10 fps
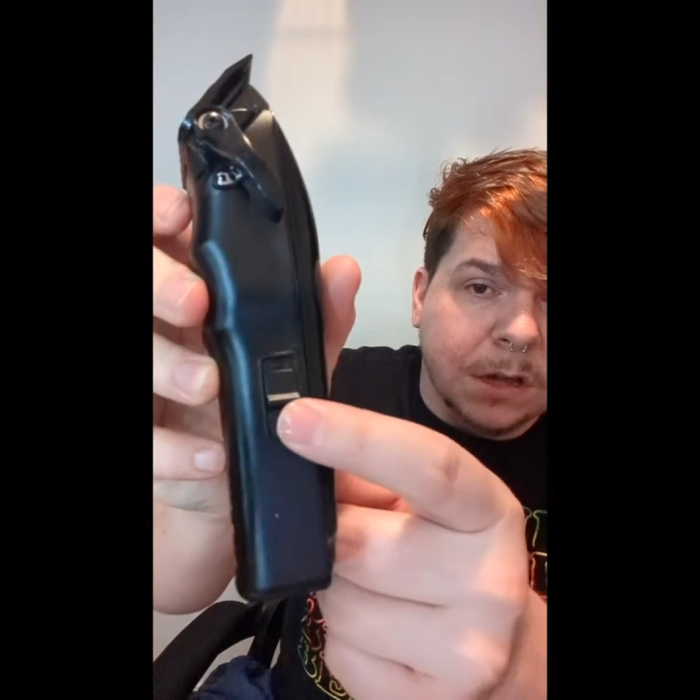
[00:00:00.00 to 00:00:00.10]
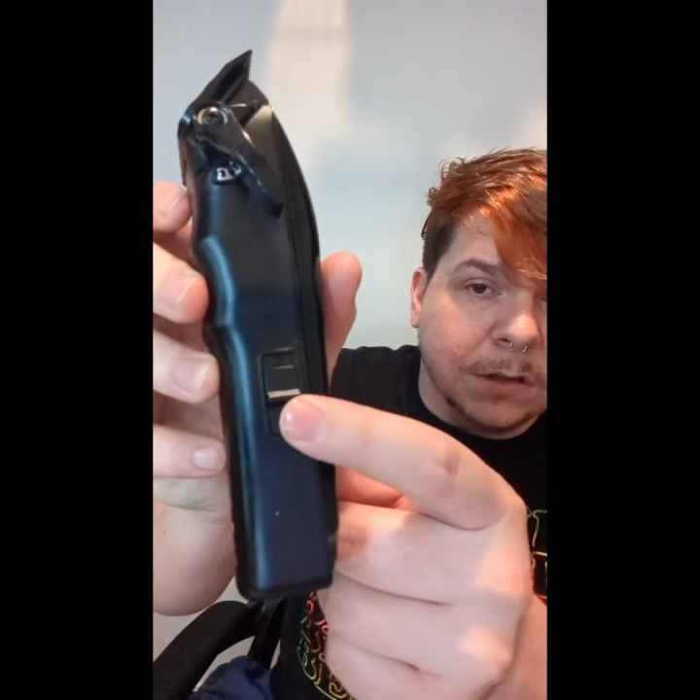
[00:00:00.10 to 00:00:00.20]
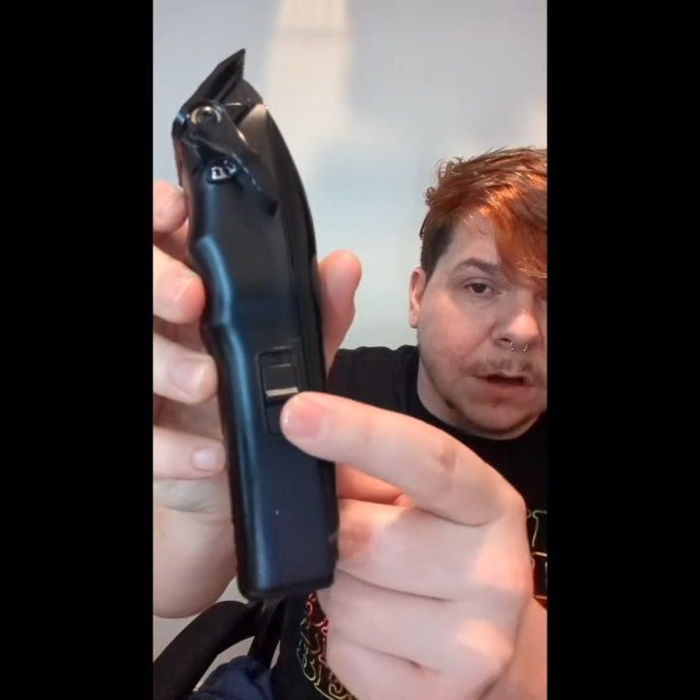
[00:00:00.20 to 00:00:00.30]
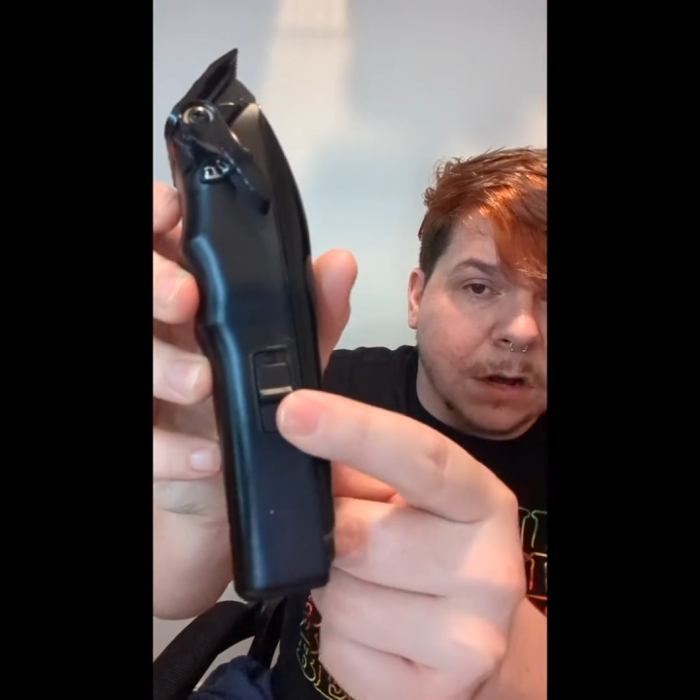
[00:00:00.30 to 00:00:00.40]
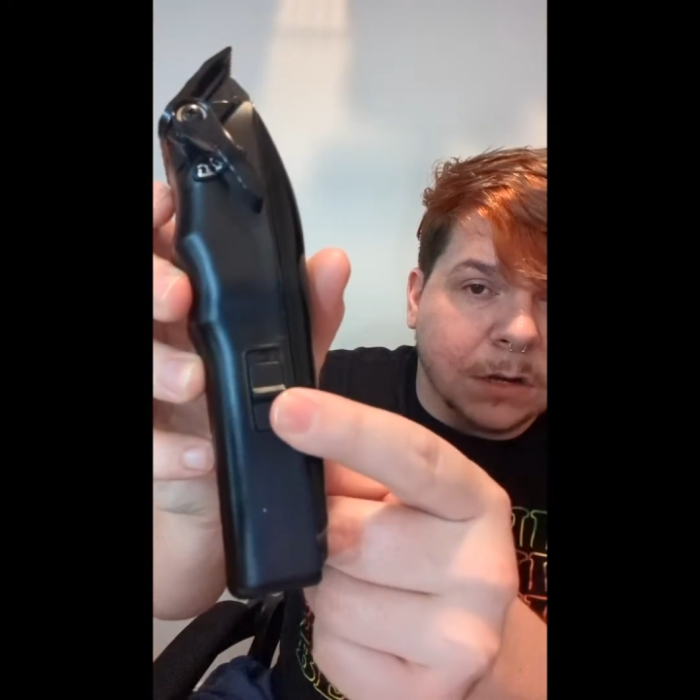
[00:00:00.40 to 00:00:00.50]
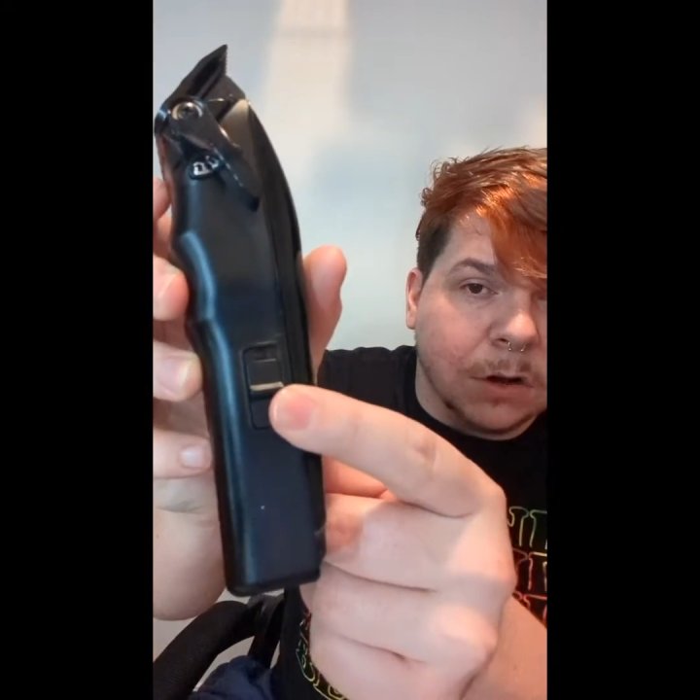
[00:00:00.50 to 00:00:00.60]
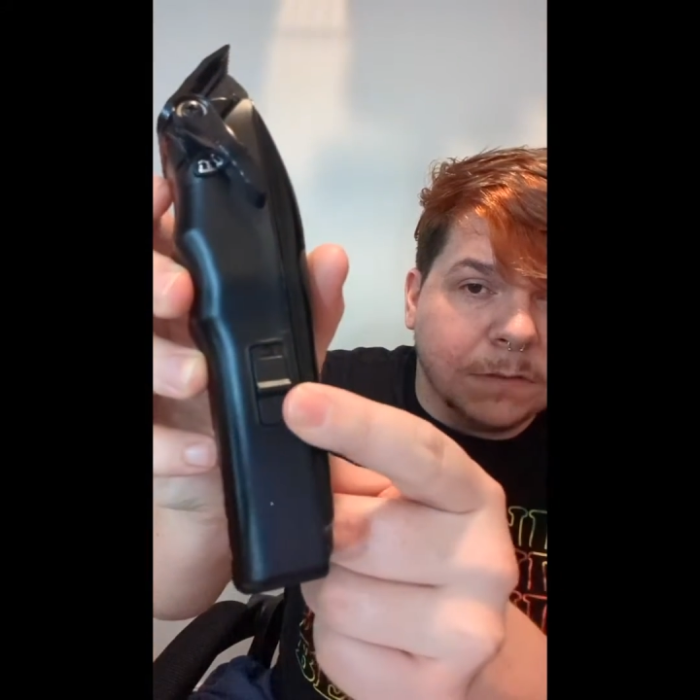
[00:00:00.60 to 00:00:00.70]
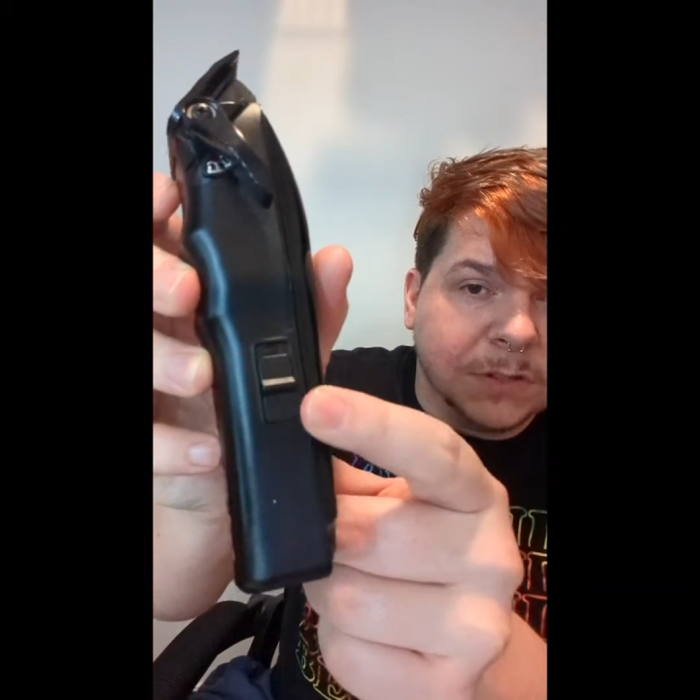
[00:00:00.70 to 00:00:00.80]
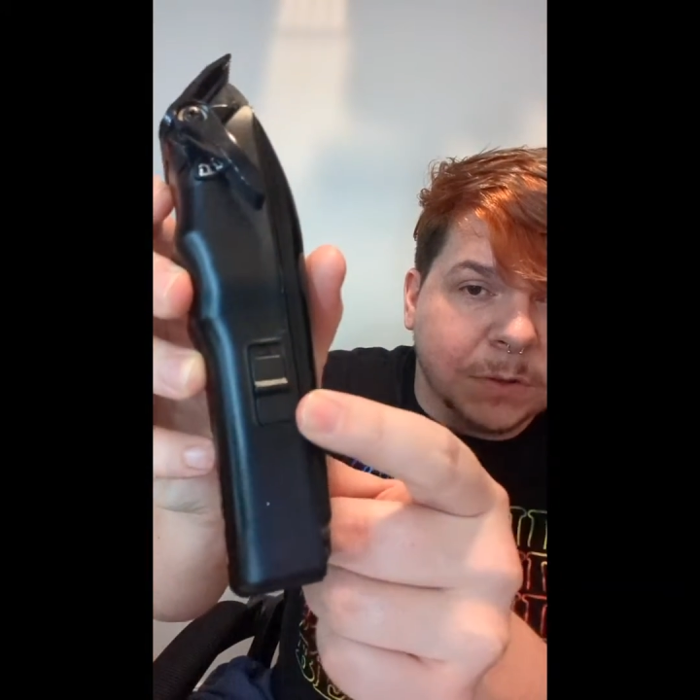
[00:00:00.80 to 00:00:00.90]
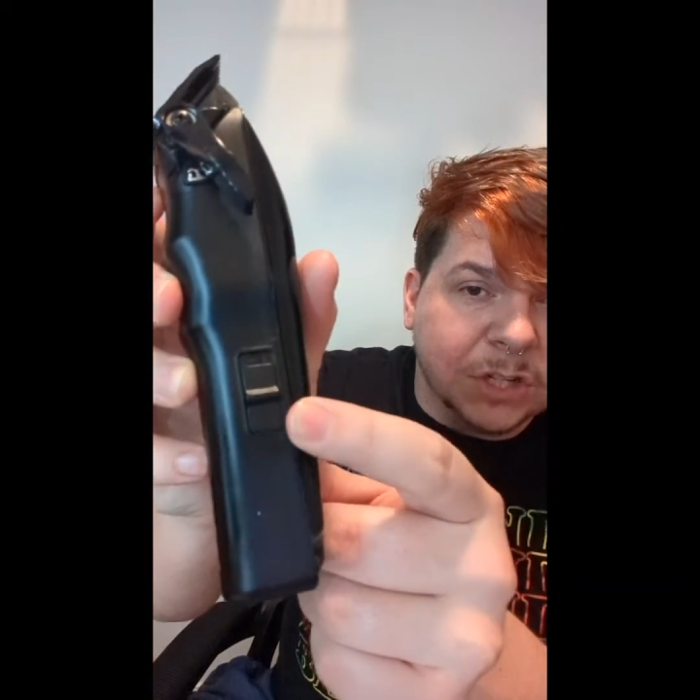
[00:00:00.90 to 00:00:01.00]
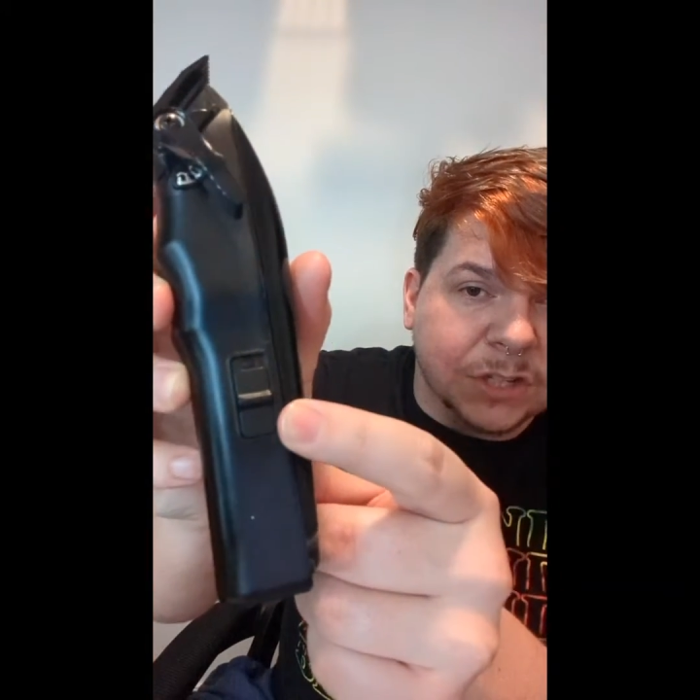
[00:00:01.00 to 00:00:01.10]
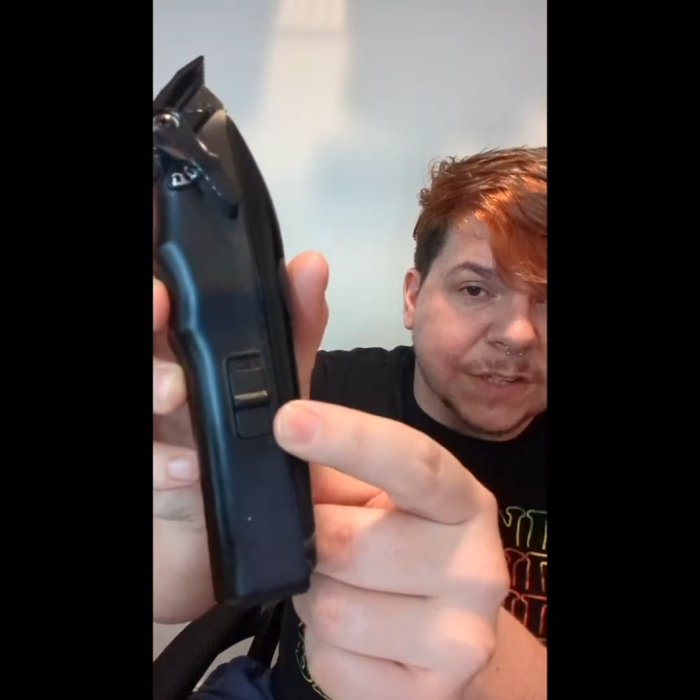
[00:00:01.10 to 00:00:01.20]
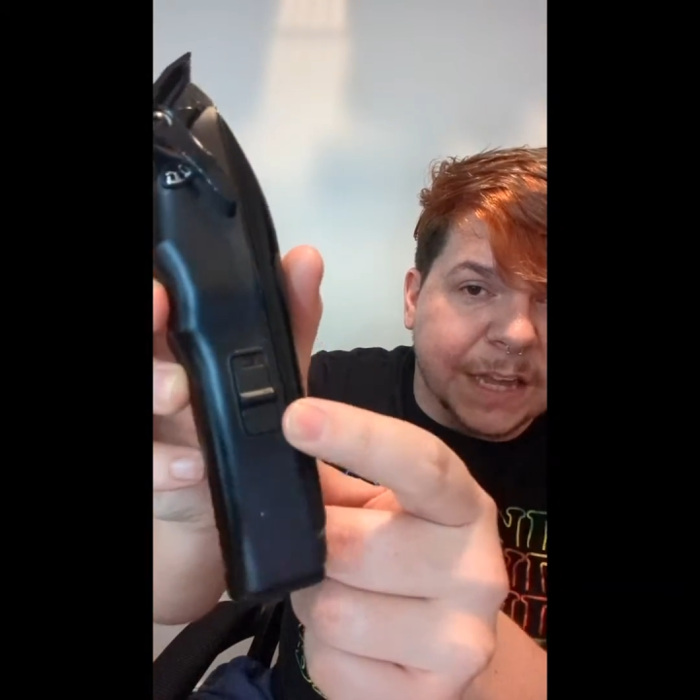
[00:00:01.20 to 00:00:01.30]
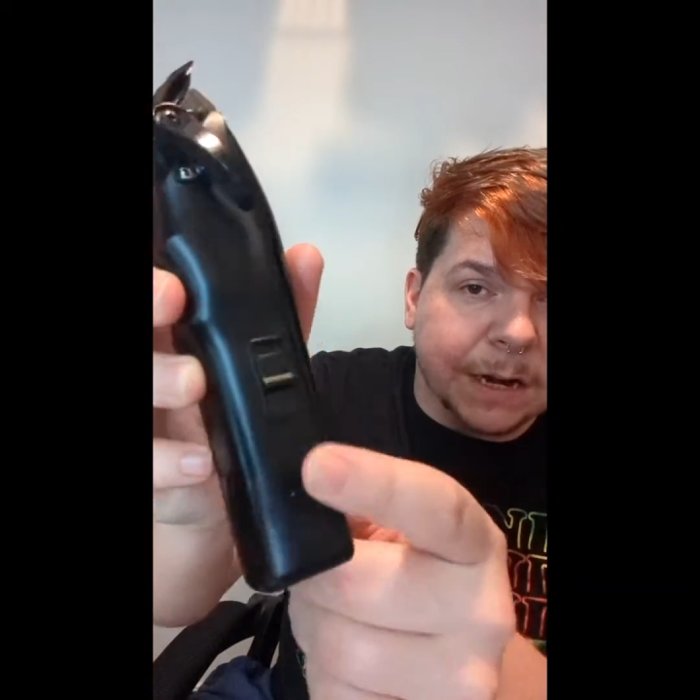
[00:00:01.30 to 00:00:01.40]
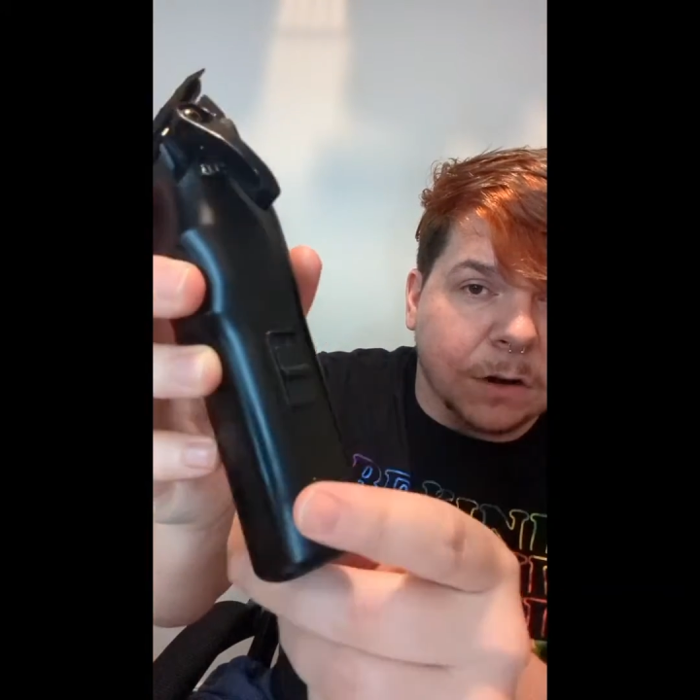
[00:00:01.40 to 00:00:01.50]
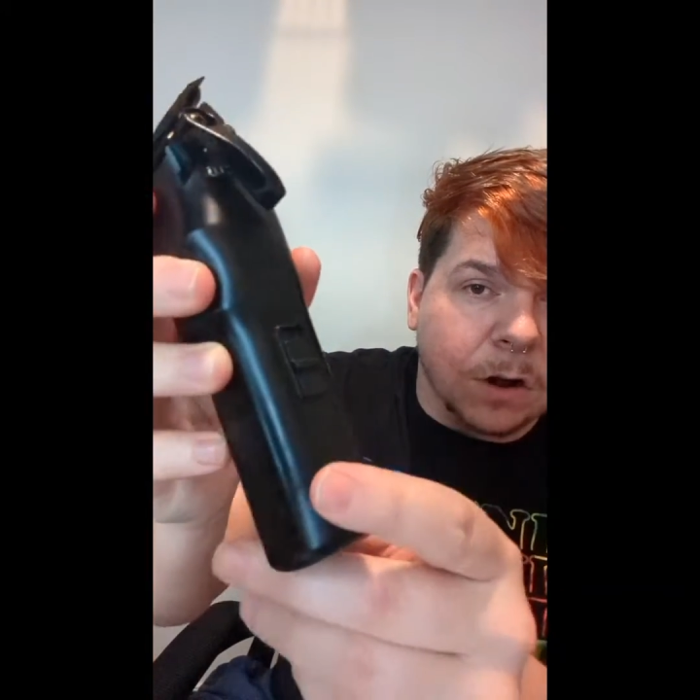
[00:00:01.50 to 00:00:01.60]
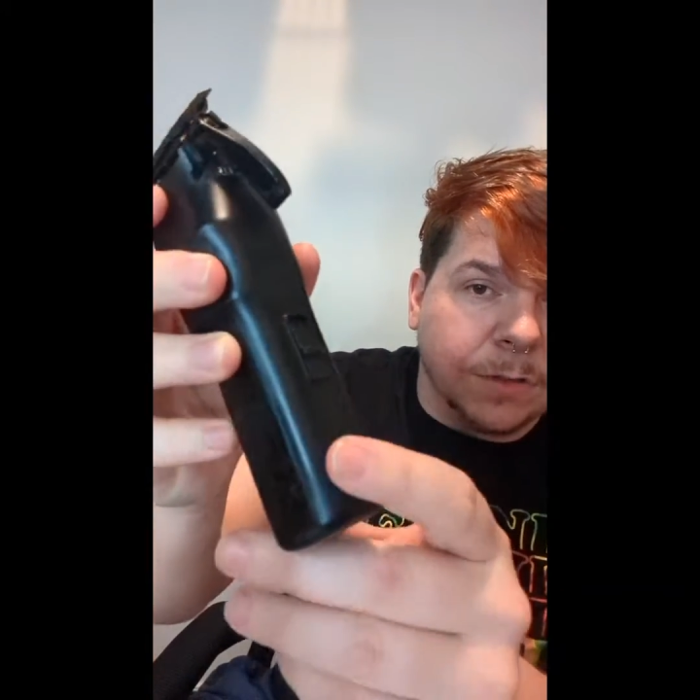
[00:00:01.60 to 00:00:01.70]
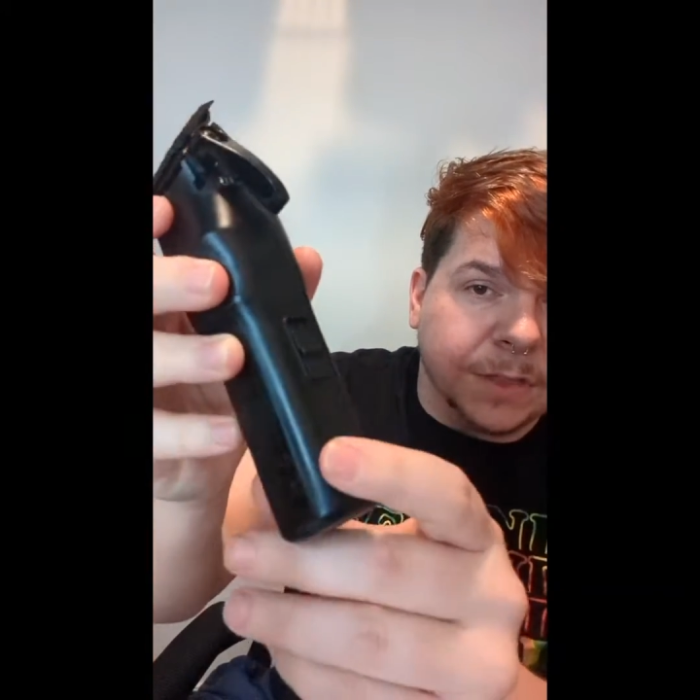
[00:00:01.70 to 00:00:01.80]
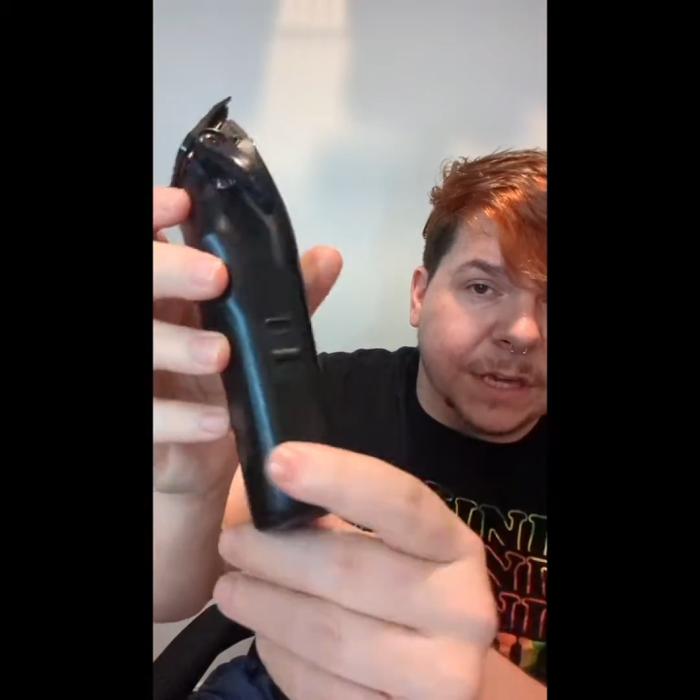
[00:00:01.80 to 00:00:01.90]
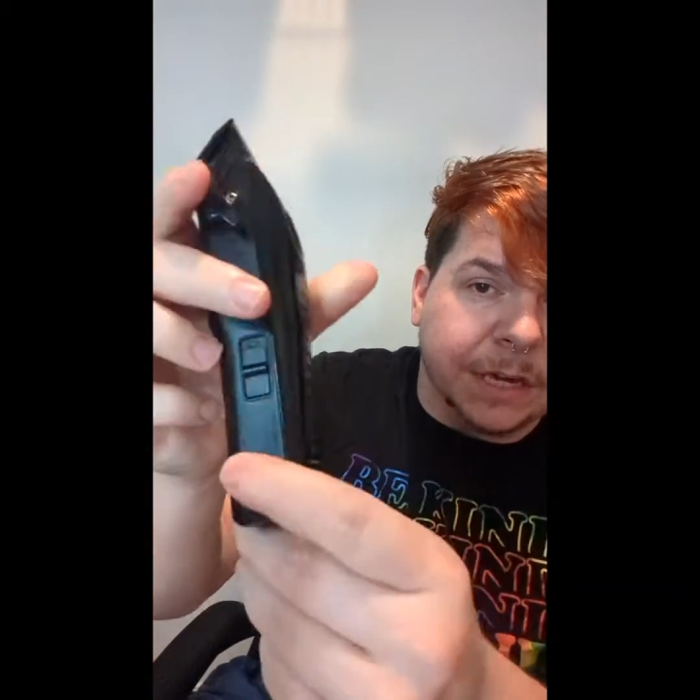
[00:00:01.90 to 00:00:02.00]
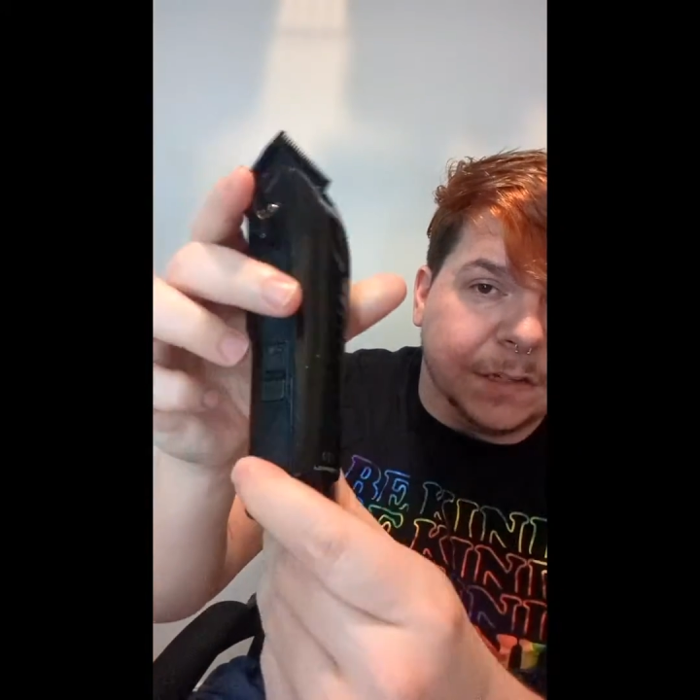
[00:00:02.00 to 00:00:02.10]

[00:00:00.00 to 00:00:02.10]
The on and off switch is here on the